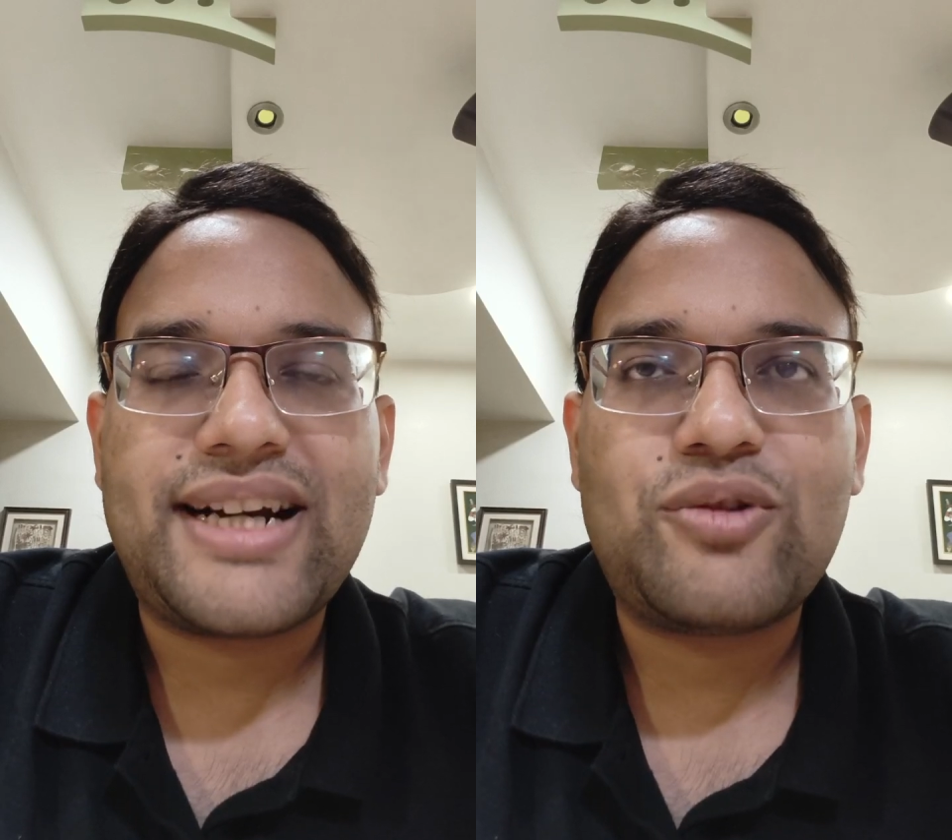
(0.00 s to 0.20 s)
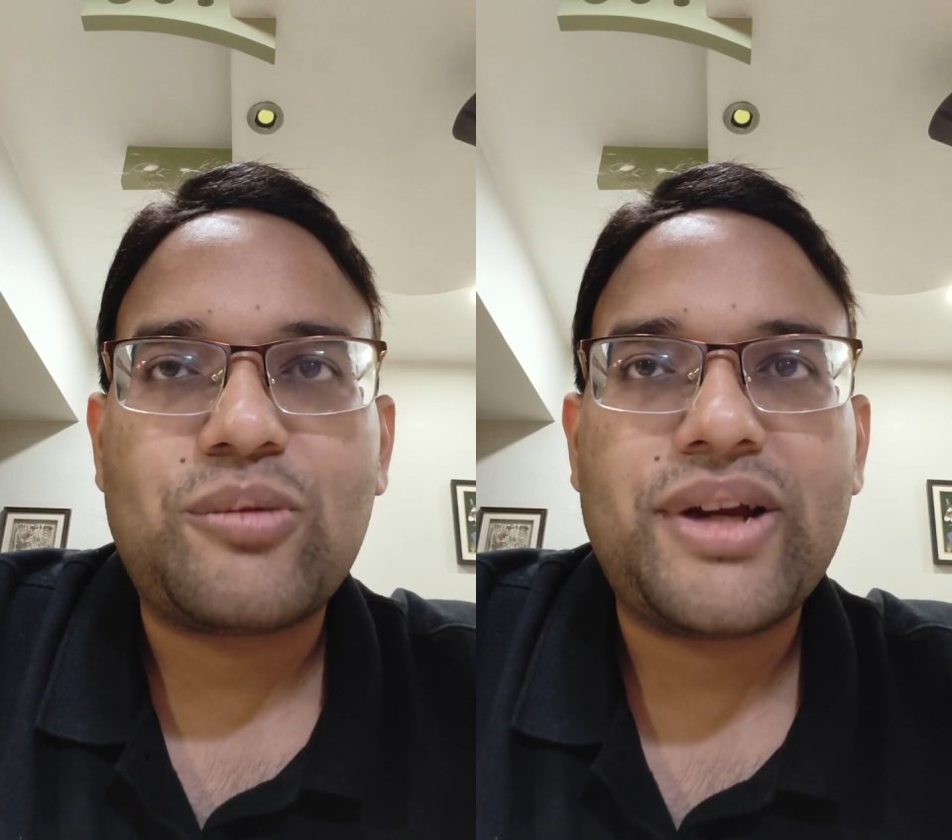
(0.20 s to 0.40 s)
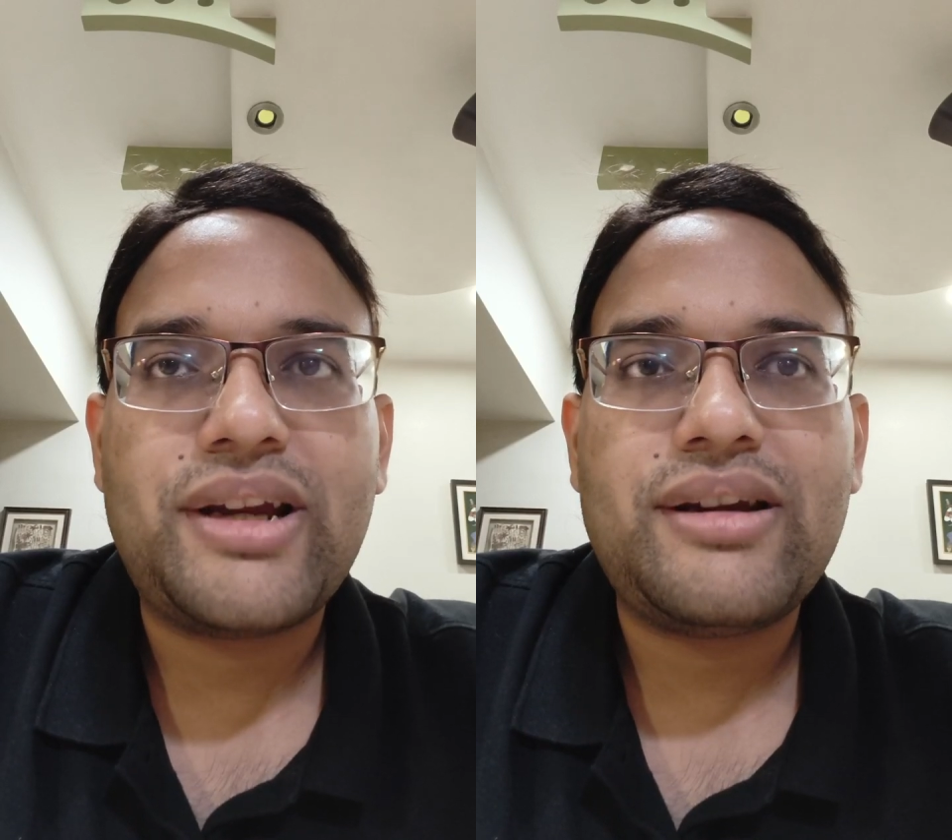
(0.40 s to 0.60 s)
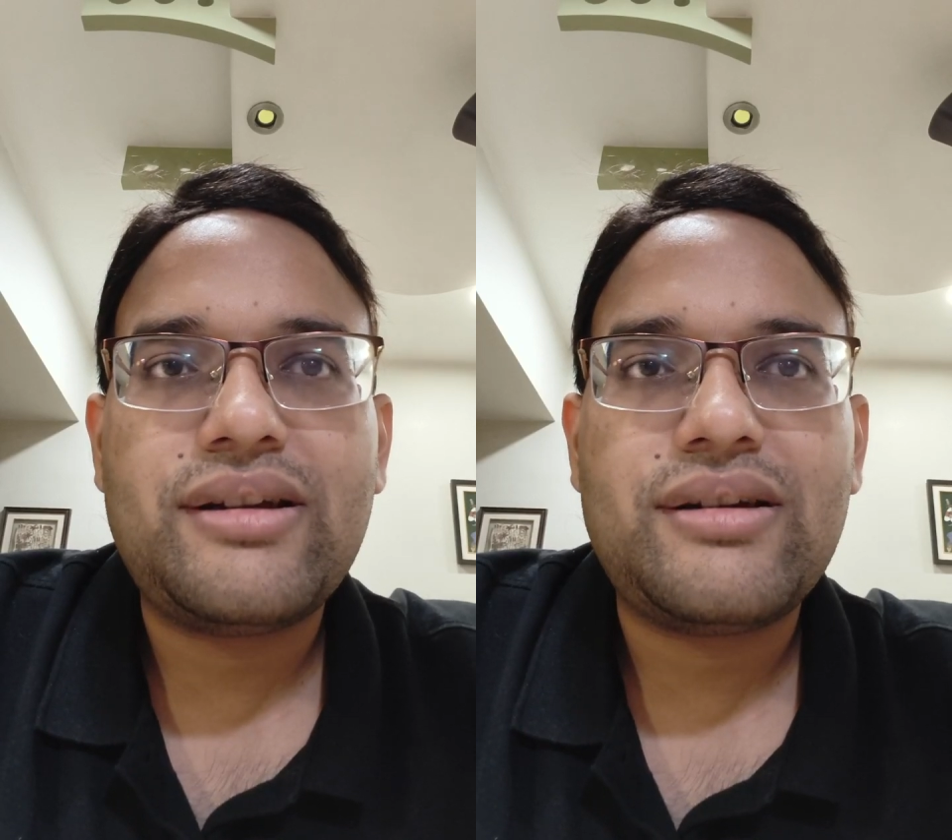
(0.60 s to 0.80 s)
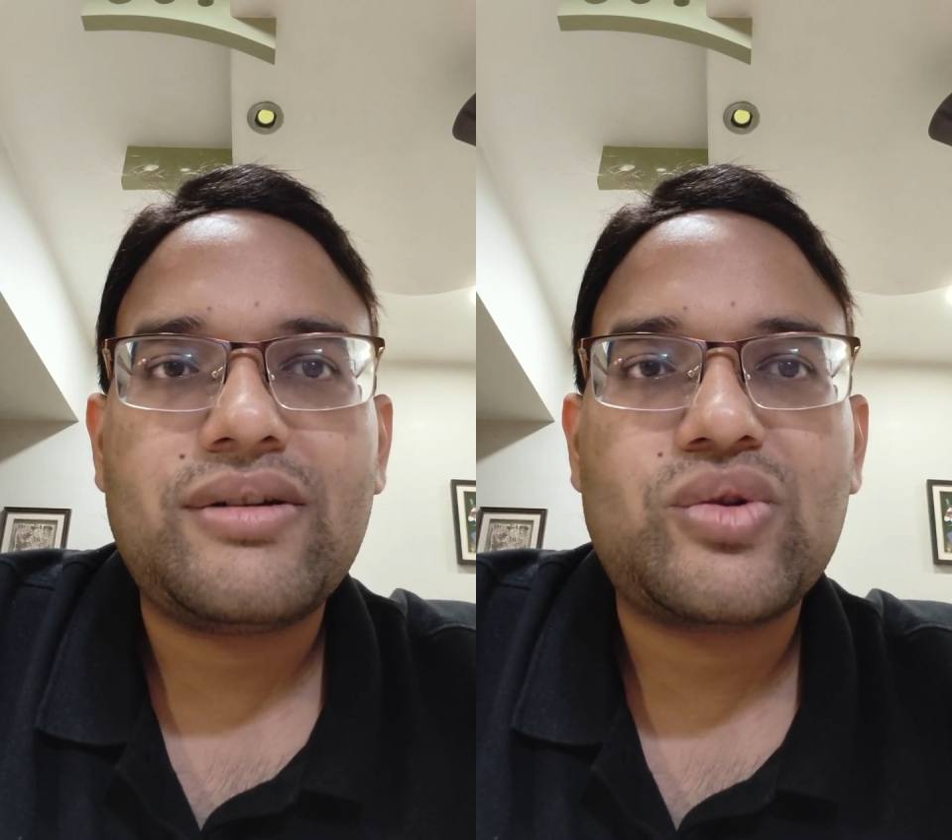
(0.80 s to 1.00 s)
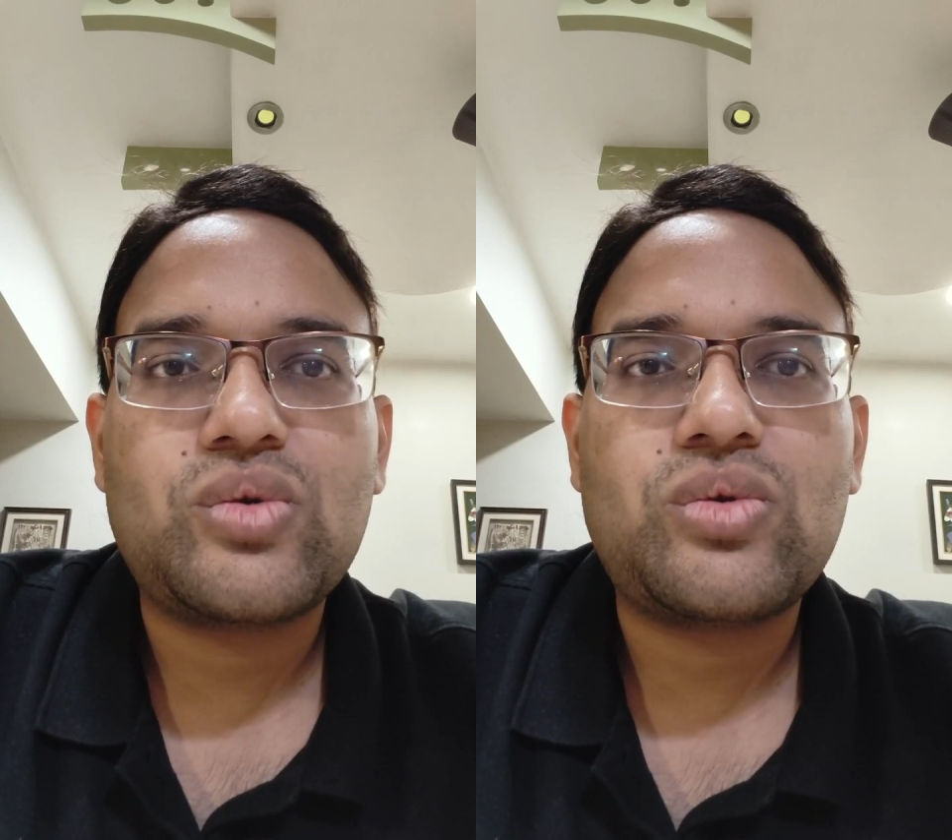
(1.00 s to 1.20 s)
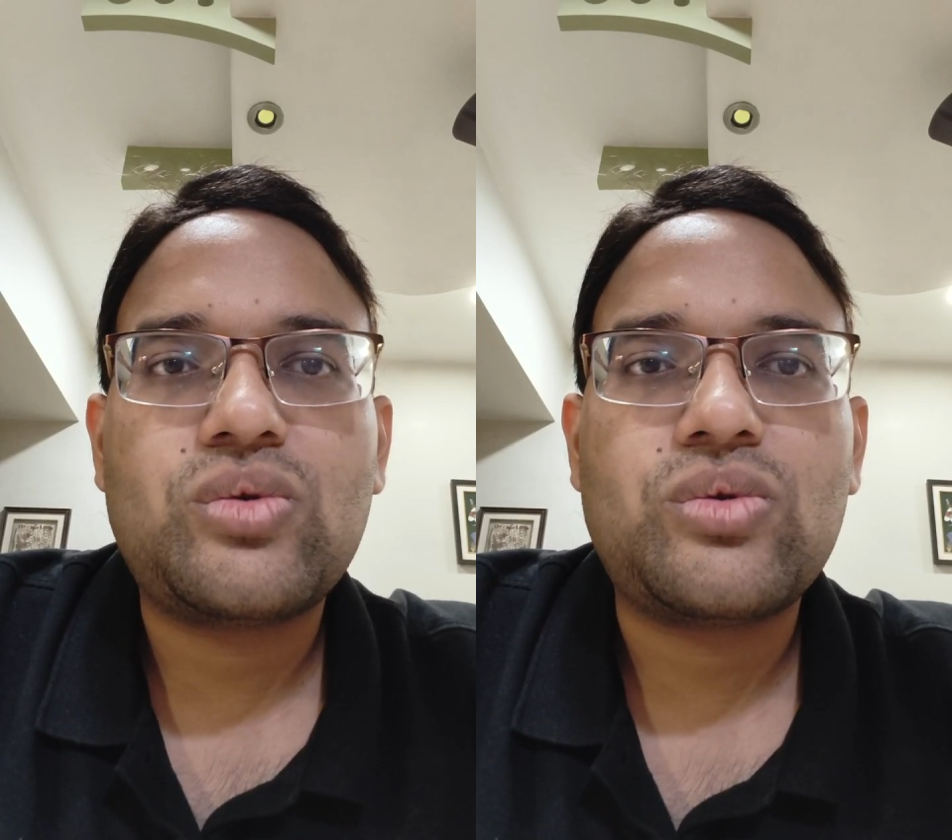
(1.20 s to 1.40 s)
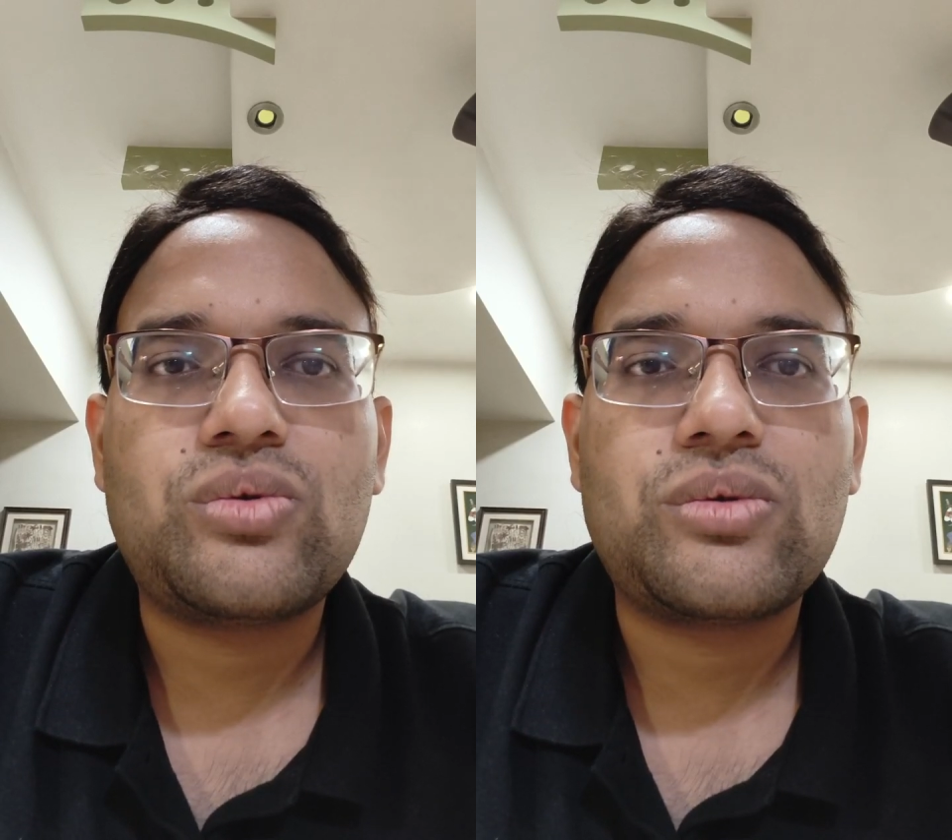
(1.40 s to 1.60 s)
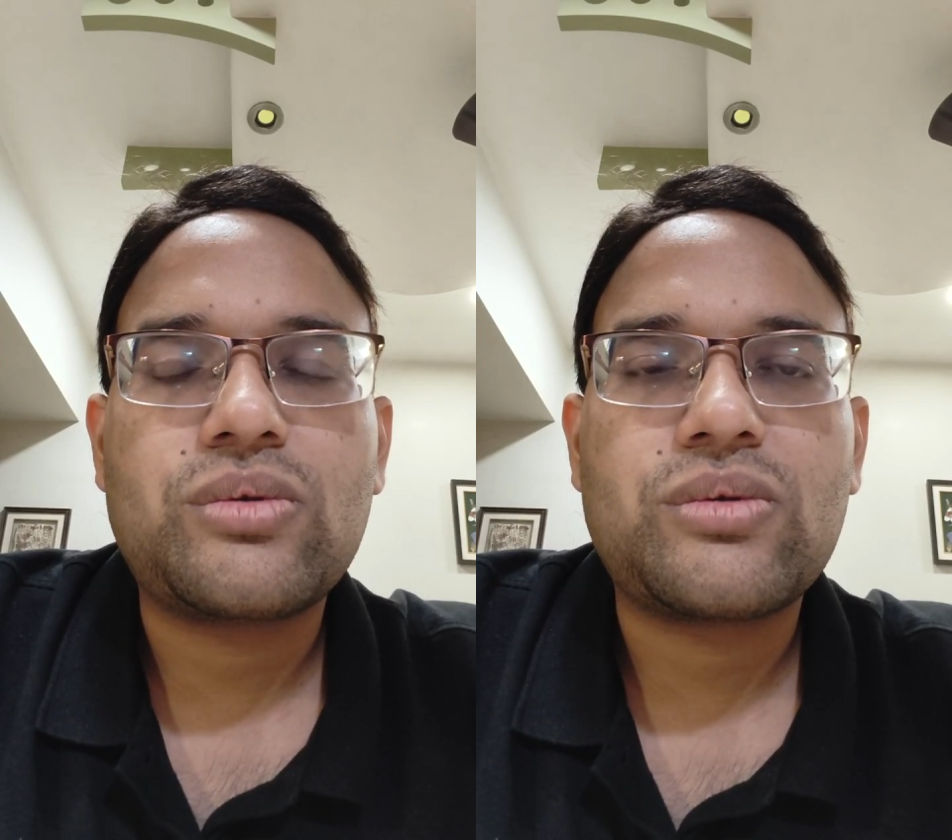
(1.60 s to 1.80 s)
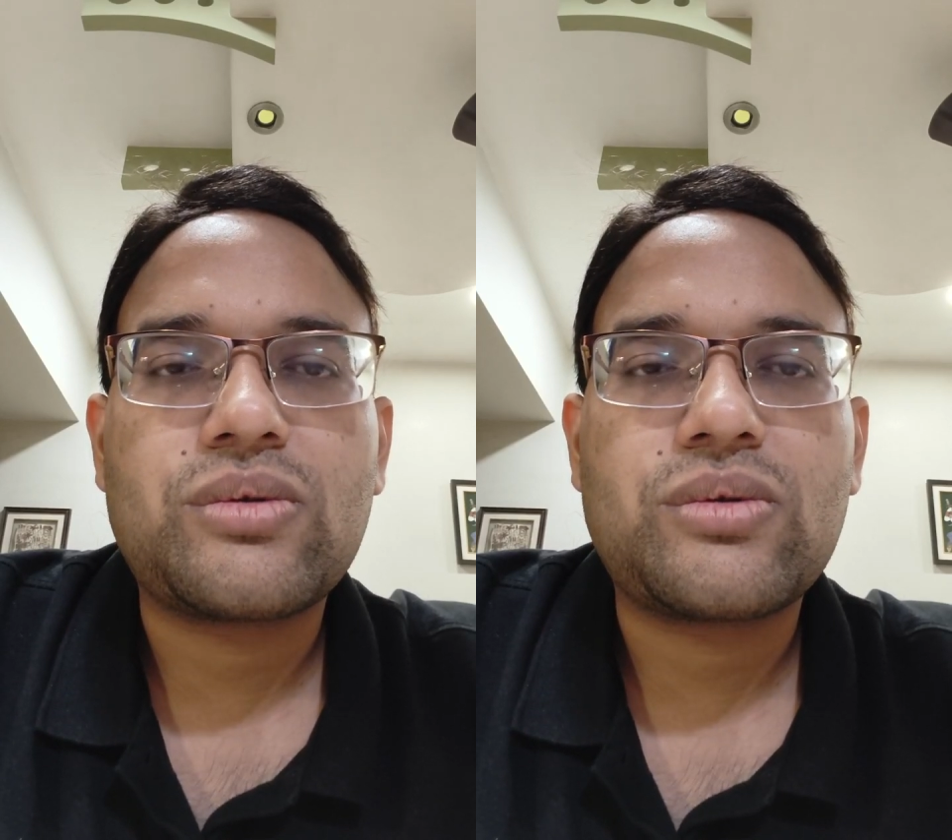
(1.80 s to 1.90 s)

side would be to